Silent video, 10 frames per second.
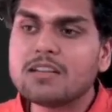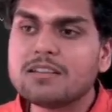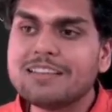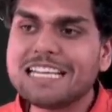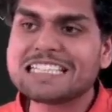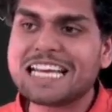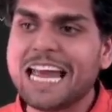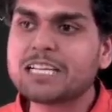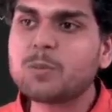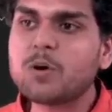this
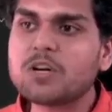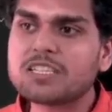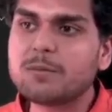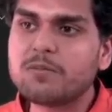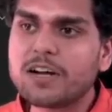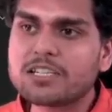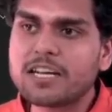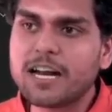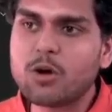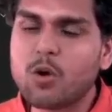export sum function,
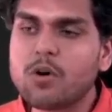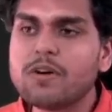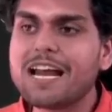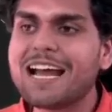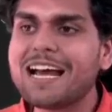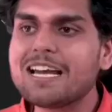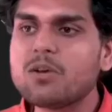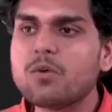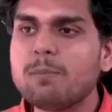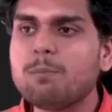and over here
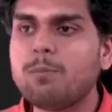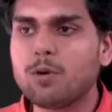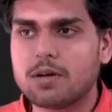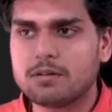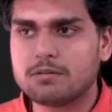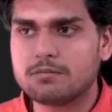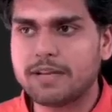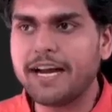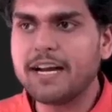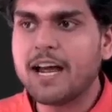you import,
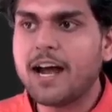right?